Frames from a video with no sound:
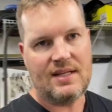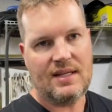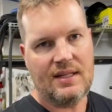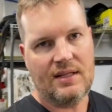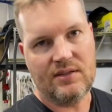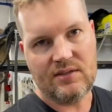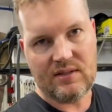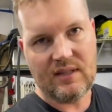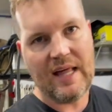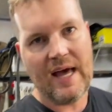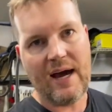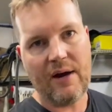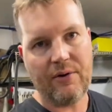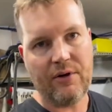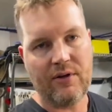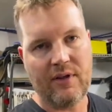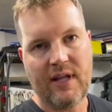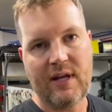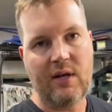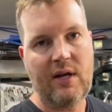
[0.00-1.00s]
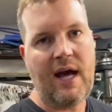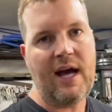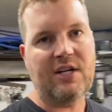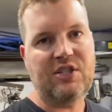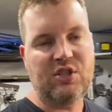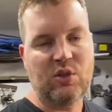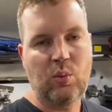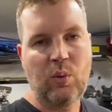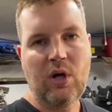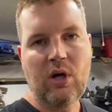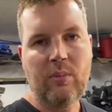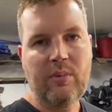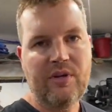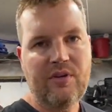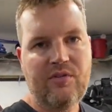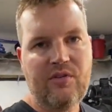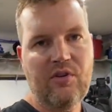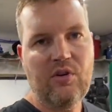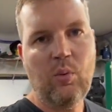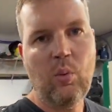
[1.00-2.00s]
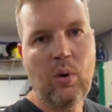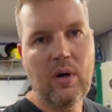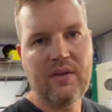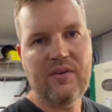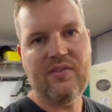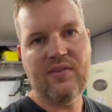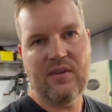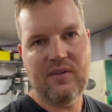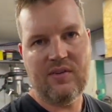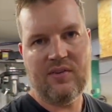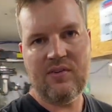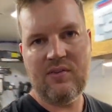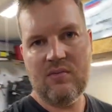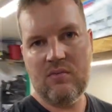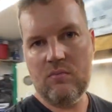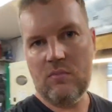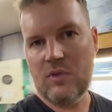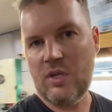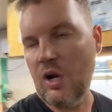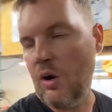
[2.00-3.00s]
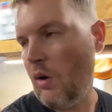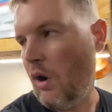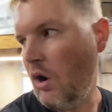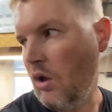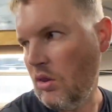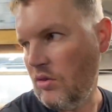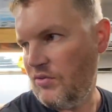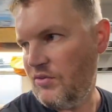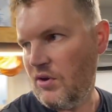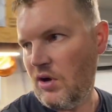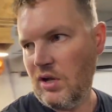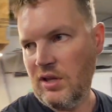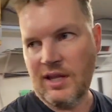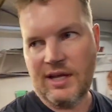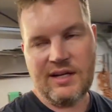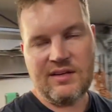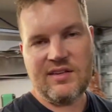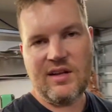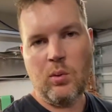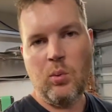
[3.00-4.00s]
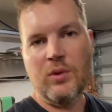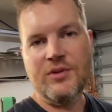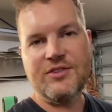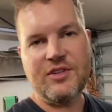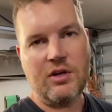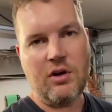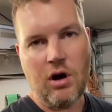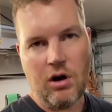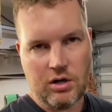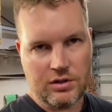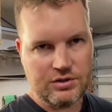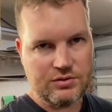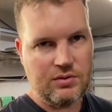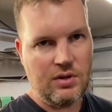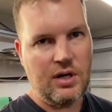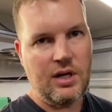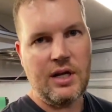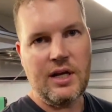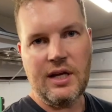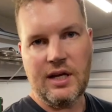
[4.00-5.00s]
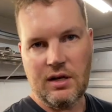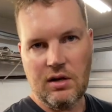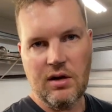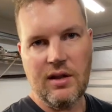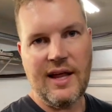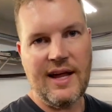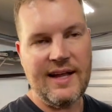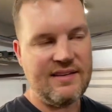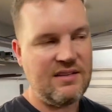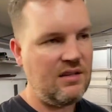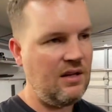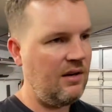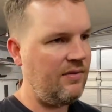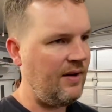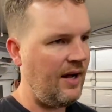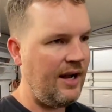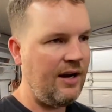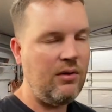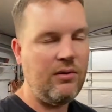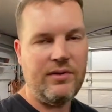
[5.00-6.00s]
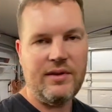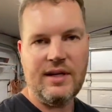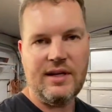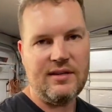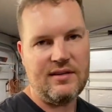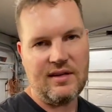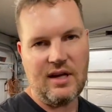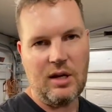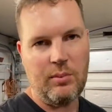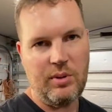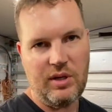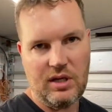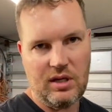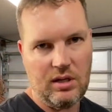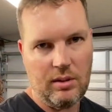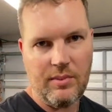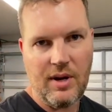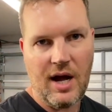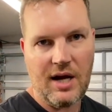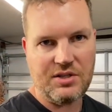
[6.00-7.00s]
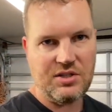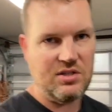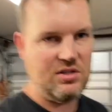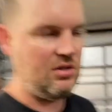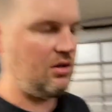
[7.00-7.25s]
it's louder than it actually will be too once it's, you know, all installed. And like I said, once the car's running and all that stuff, I don't think it's going to be obnoxious at